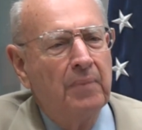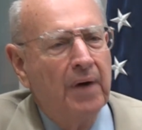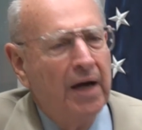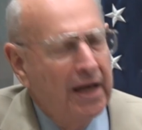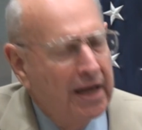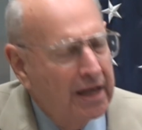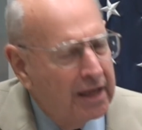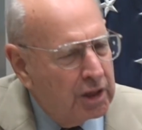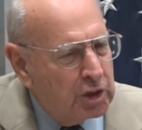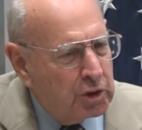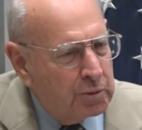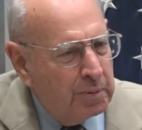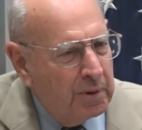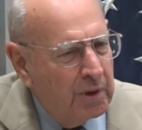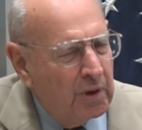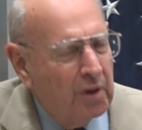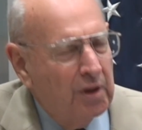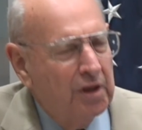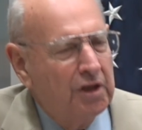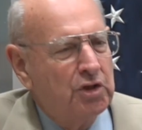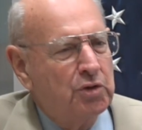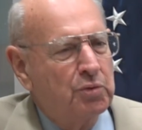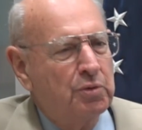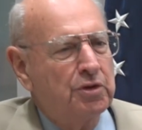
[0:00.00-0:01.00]
my
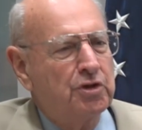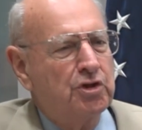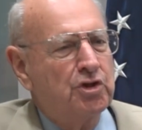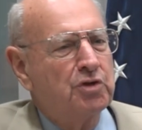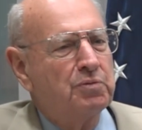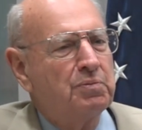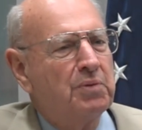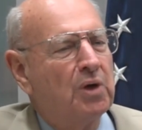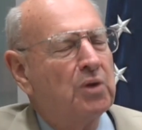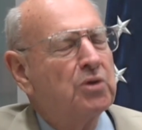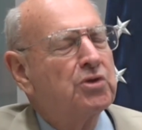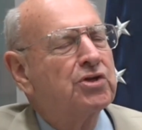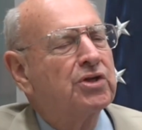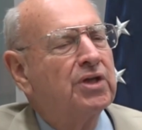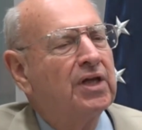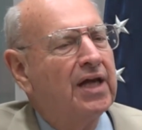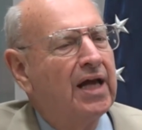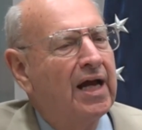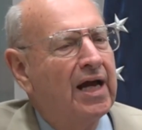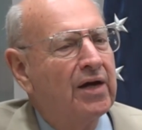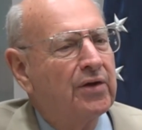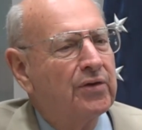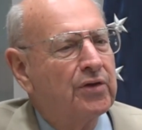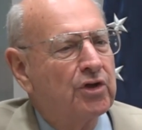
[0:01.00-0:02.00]
experience, which is
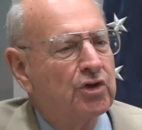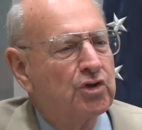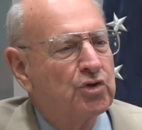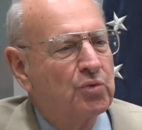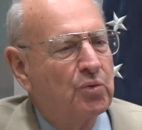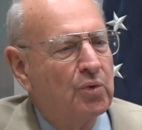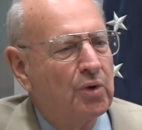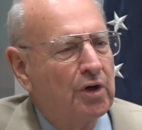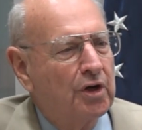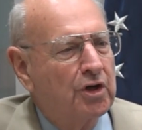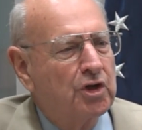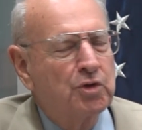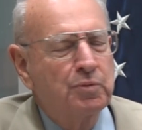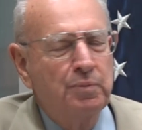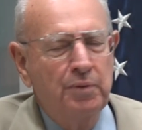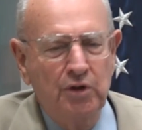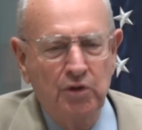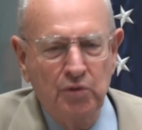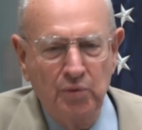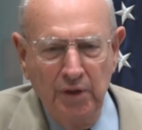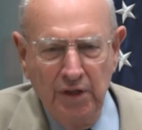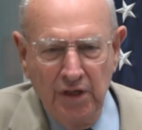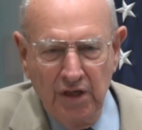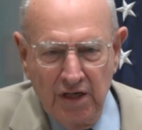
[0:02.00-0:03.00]
mostly how this works
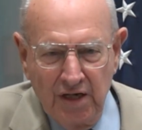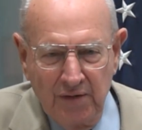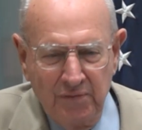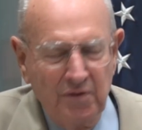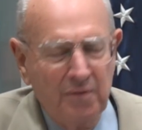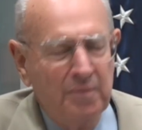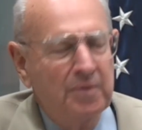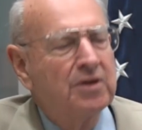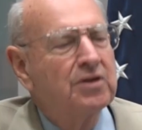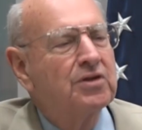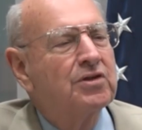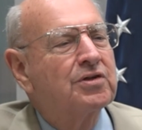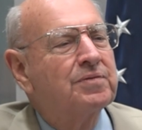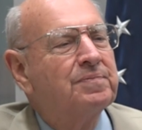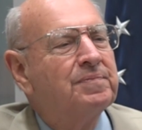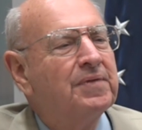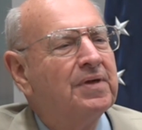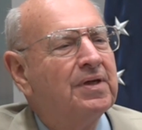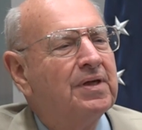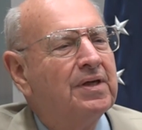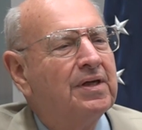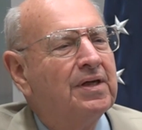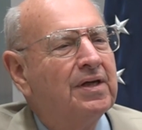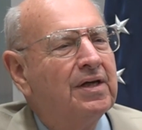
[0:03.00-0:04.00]
between governments,
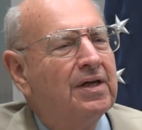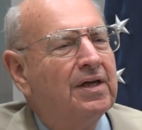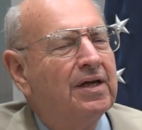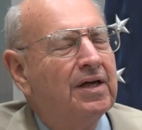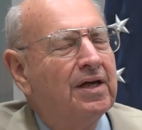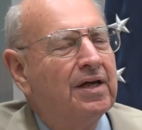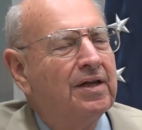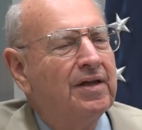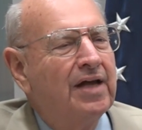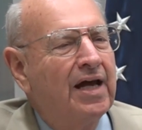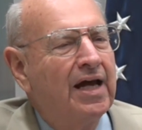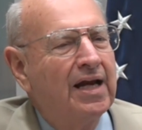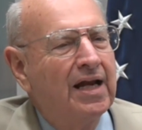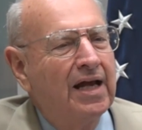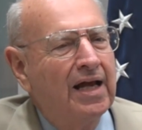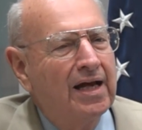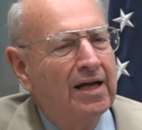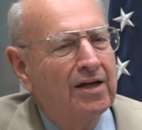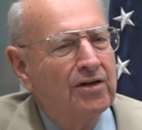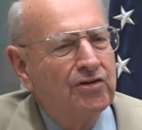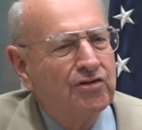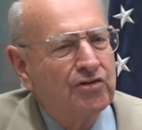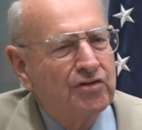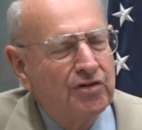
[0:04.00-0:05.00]
that
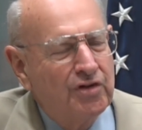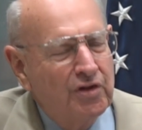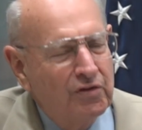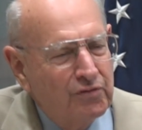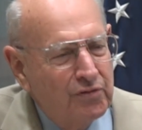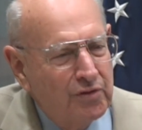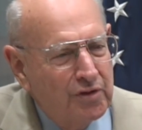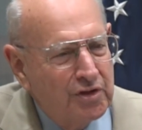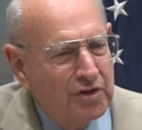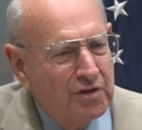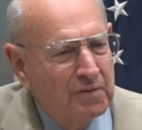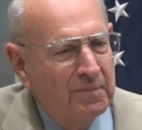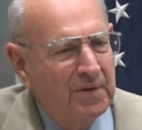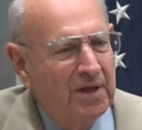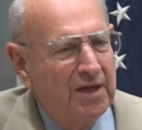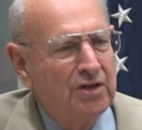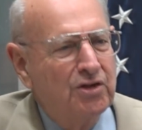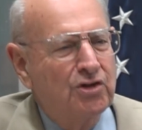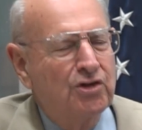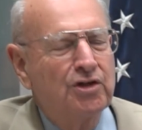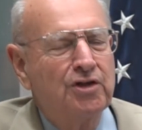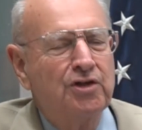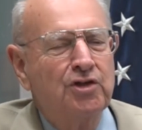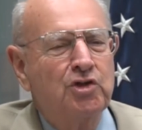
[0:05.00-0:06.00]
adds different
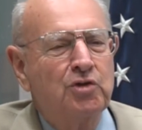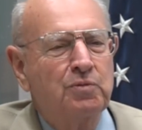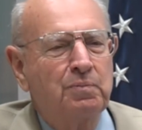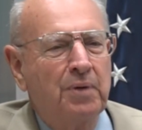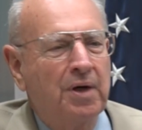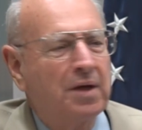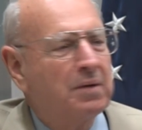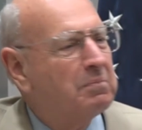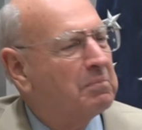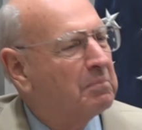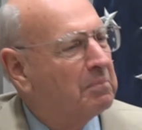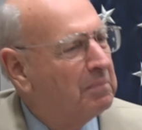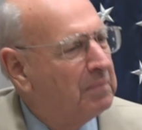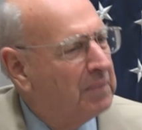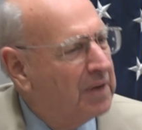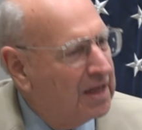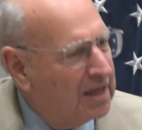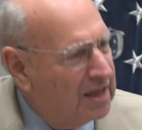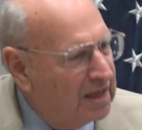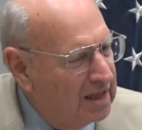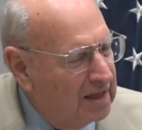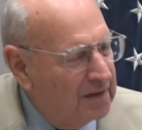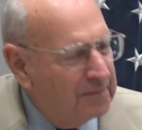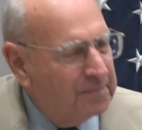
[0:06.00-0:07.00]
dimensions, but
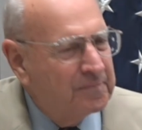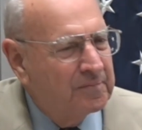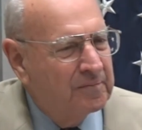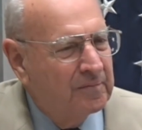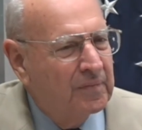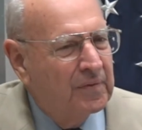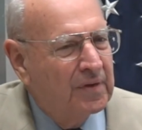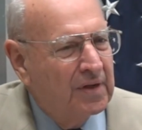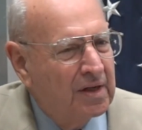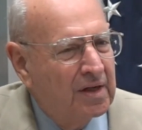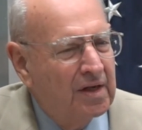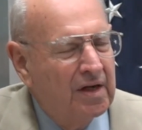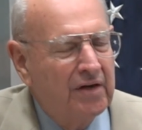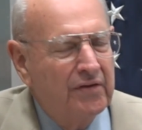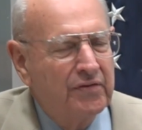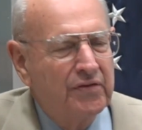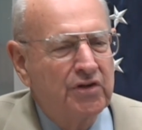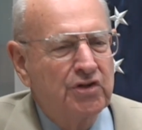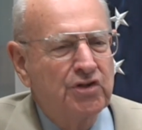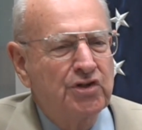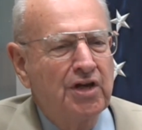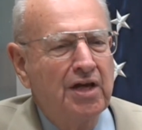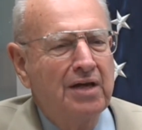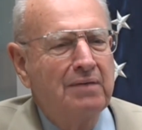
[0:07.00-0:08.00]
many
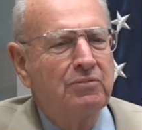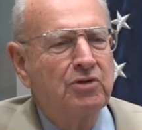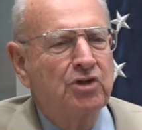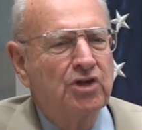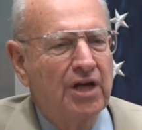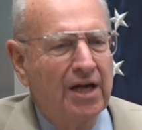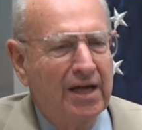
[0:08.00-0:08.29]
of the same